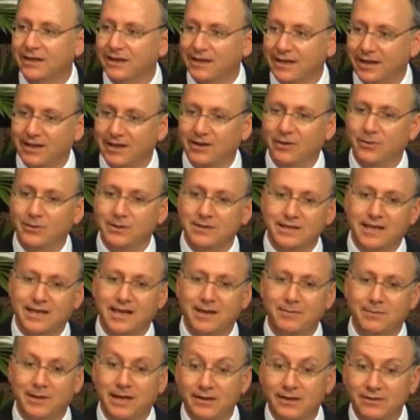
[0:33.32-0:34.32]
It always
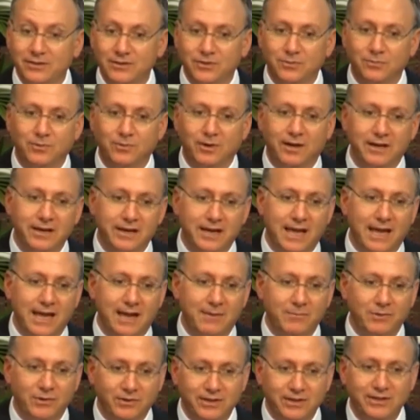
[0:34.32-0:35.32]
came down to one
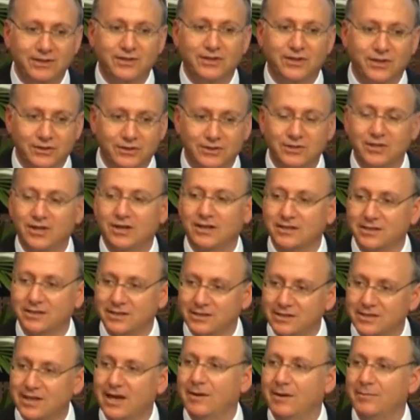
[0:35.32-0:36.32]
name. You need to go talk to
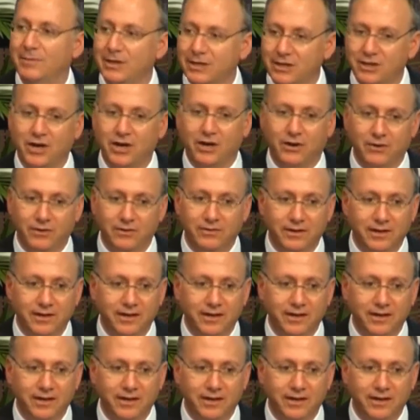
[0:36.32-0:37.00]
Tommy Ko.